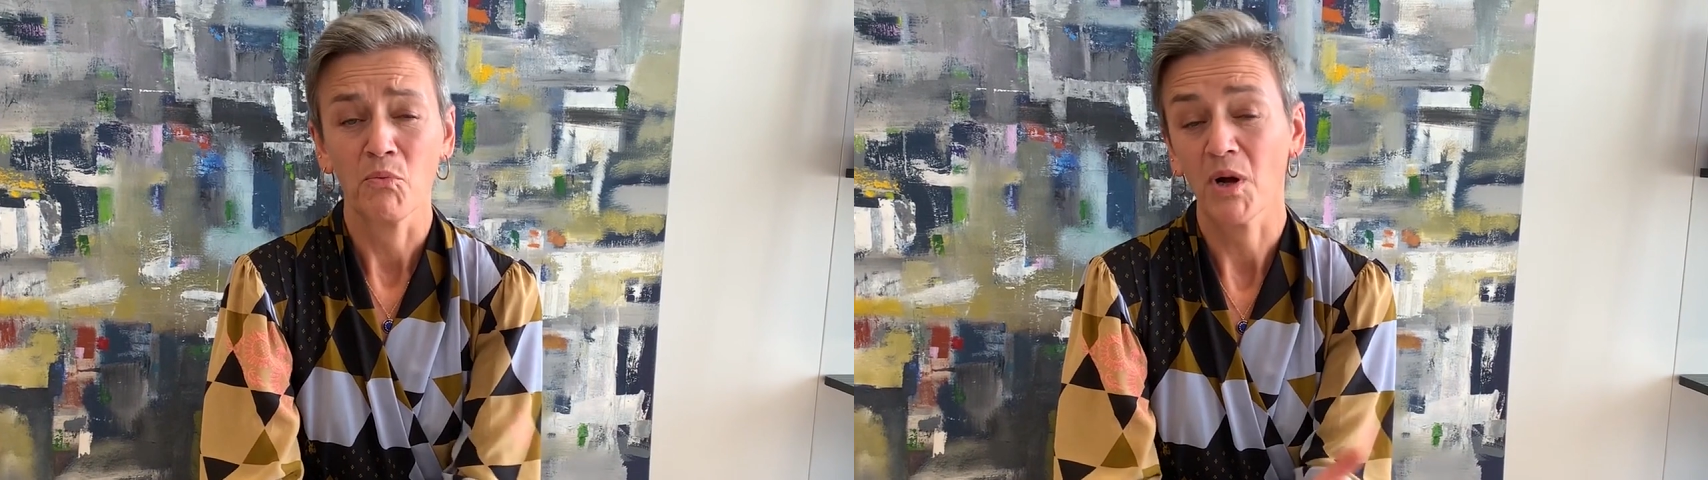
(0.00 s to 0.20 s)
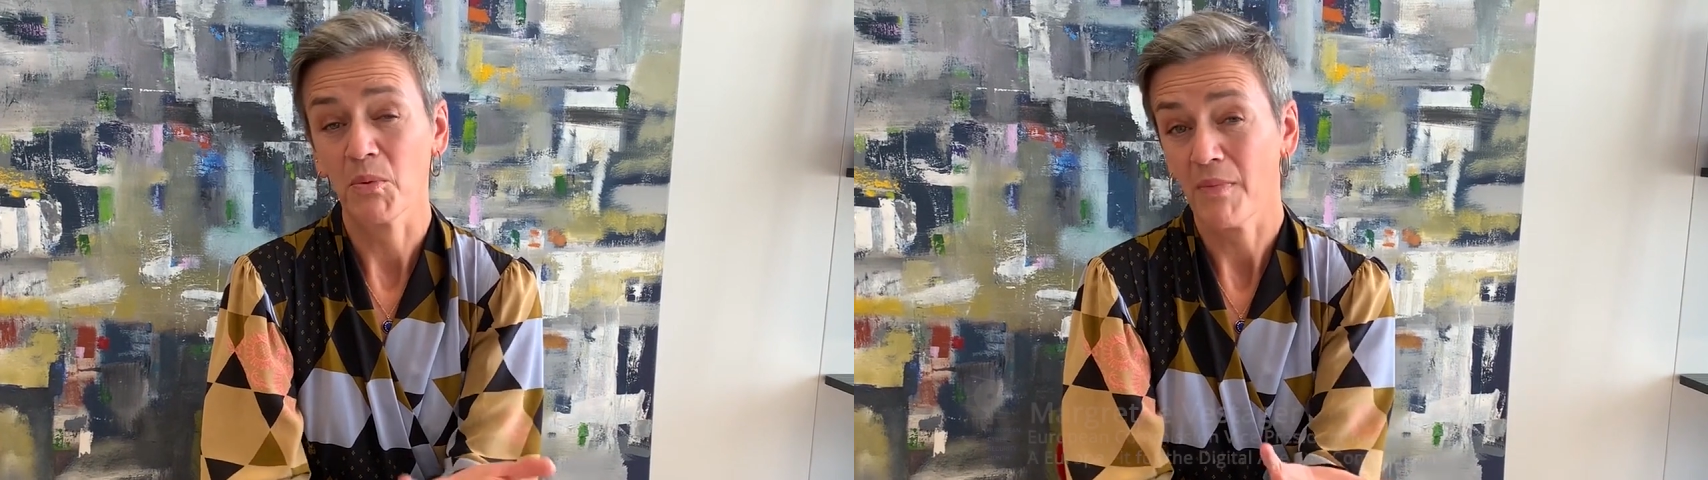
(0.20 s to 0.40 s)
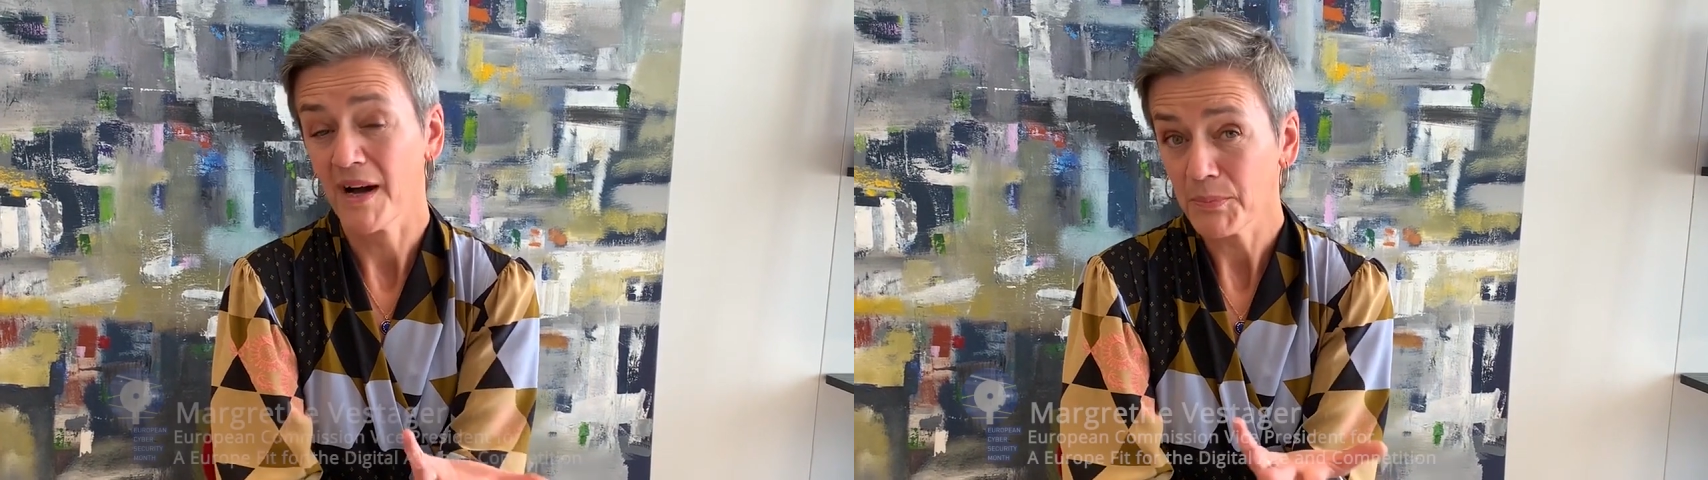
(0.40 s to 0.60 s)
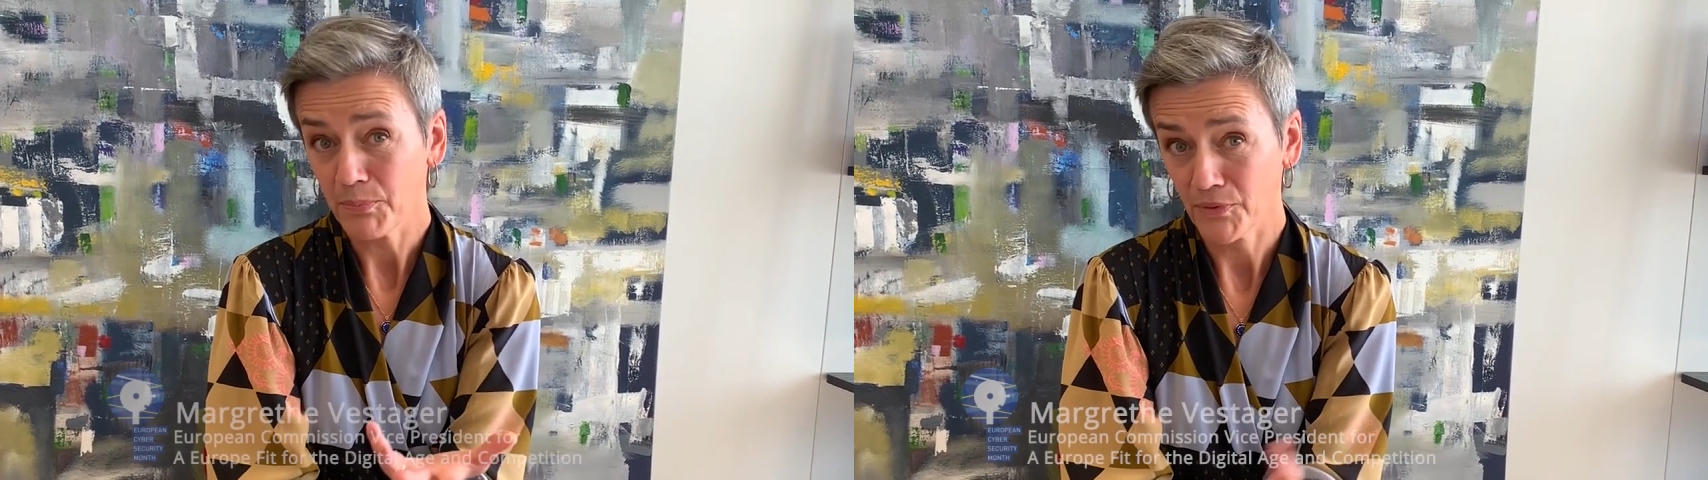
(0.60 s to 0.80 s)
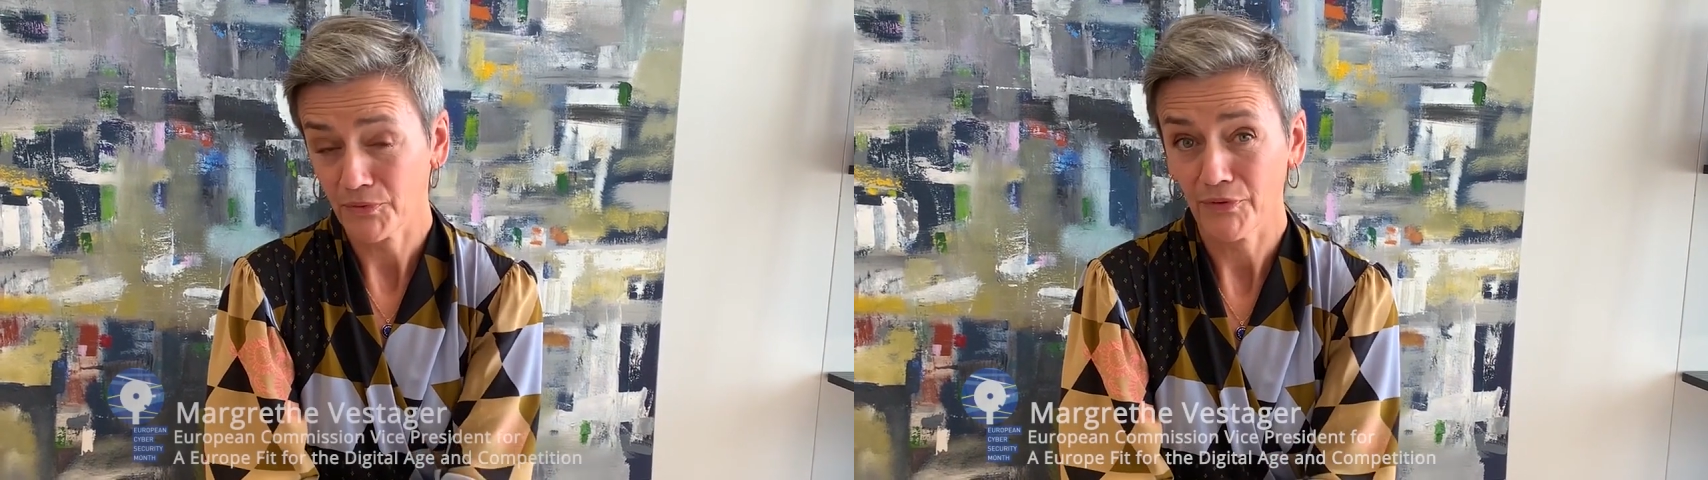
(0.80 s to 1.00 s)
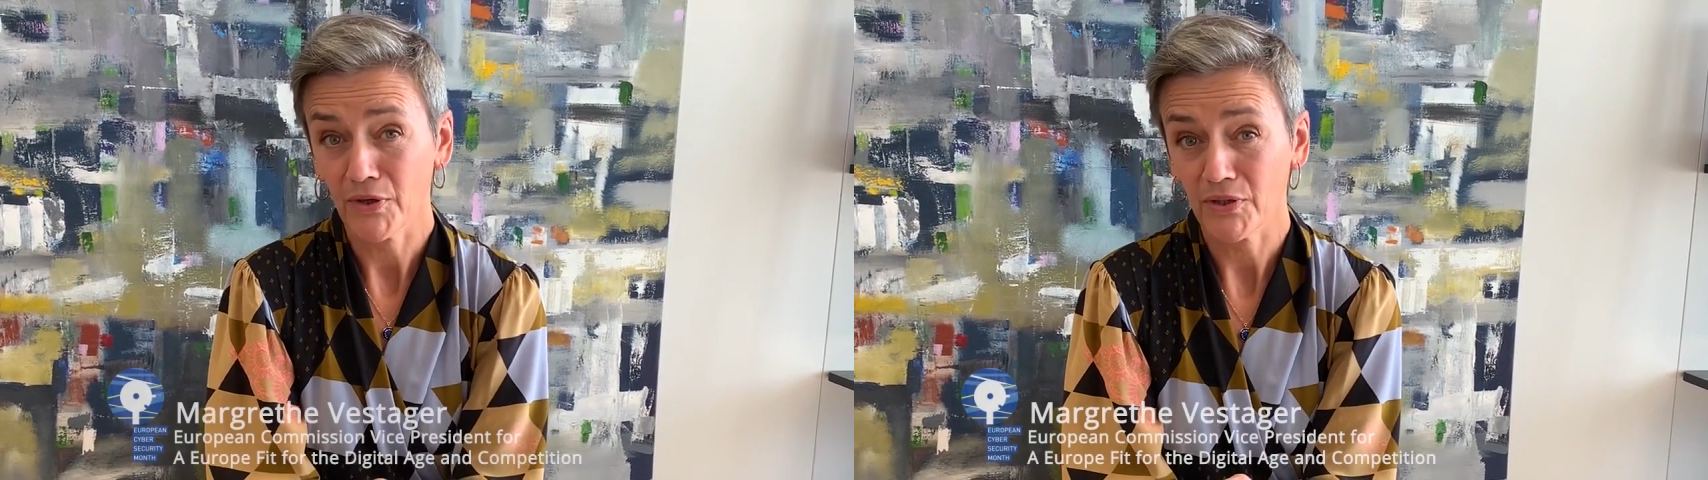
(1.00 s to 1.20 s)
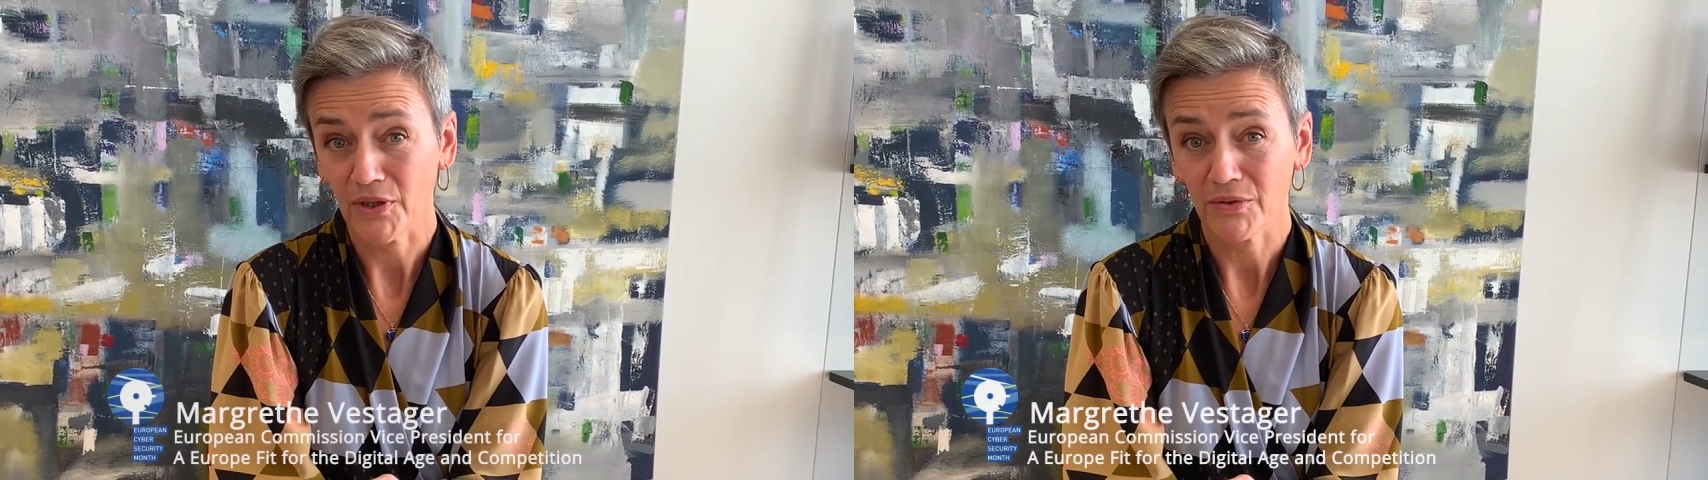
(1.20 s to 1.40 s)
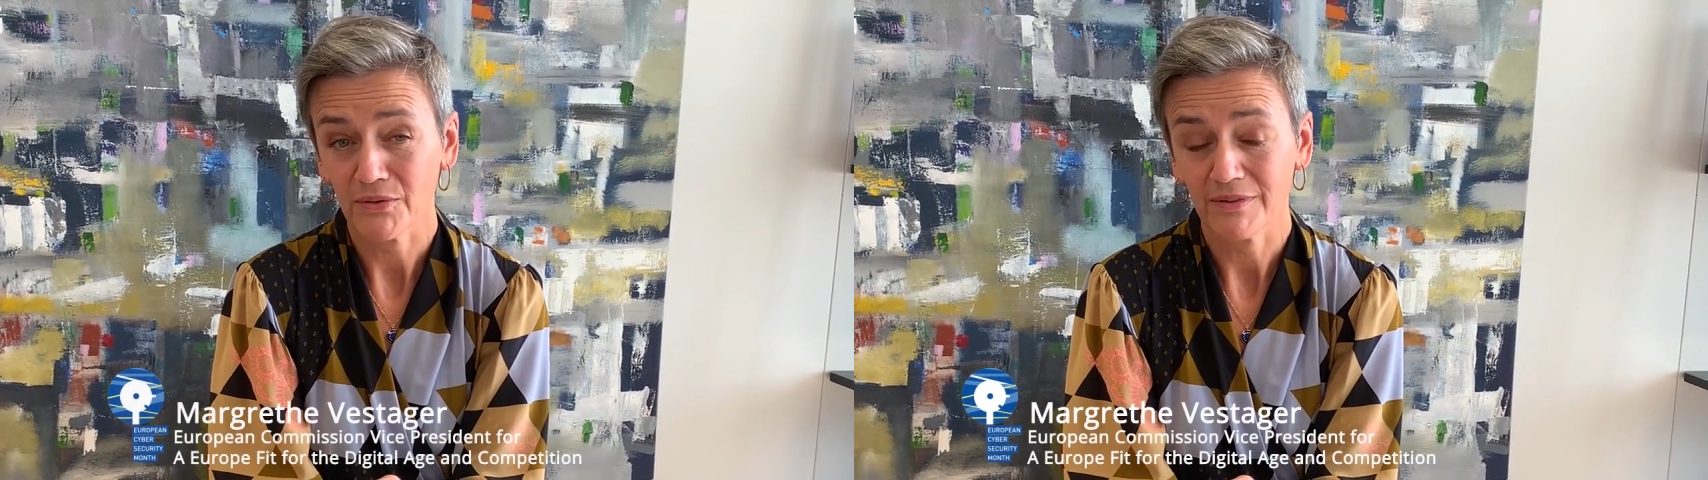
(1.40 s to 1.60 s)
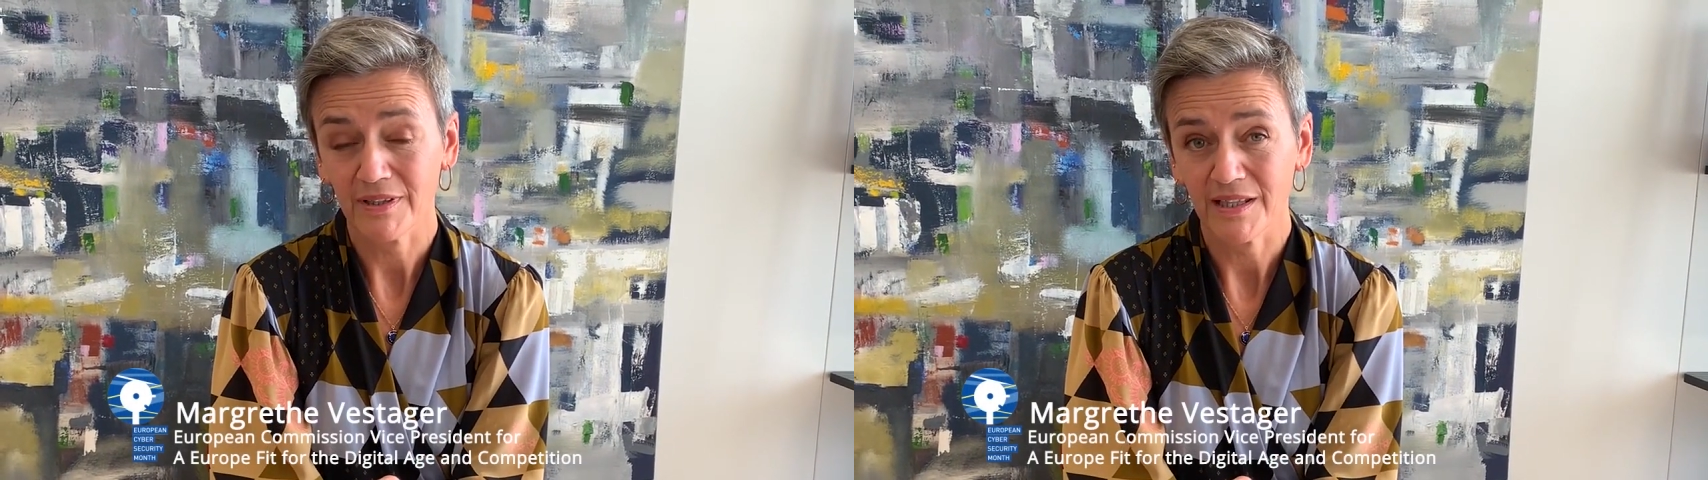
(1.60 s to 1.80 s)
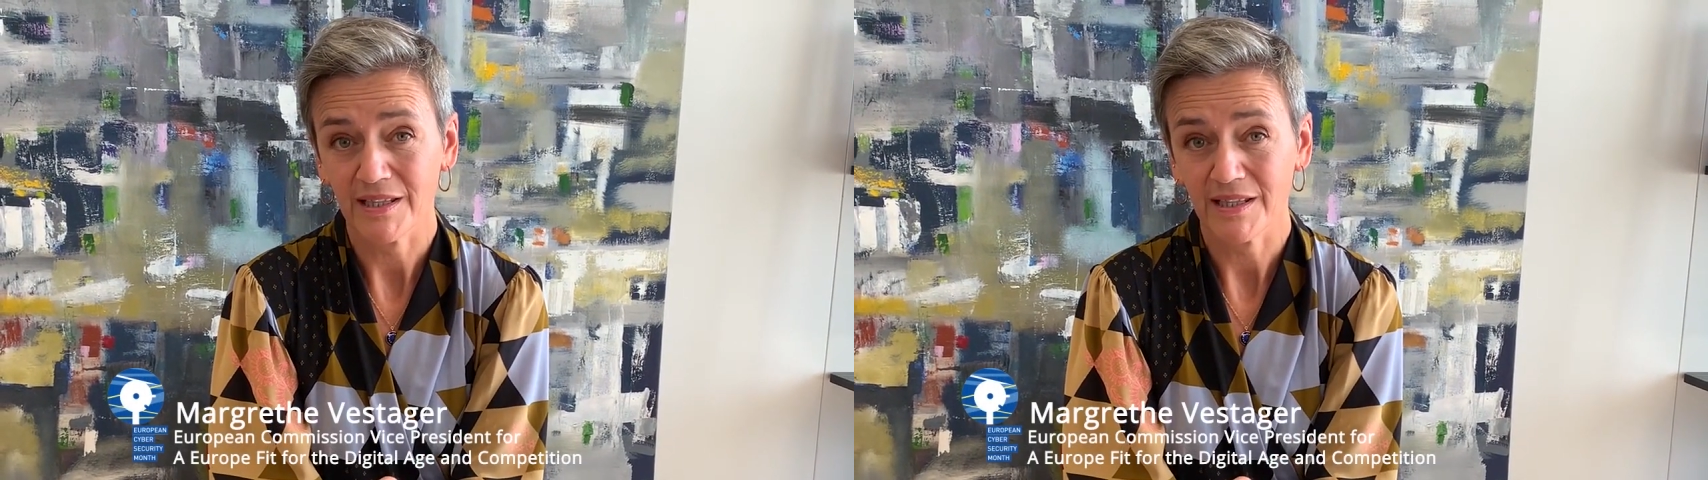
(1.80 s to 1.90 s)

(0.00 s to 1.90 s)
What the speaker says: Well, my portfolio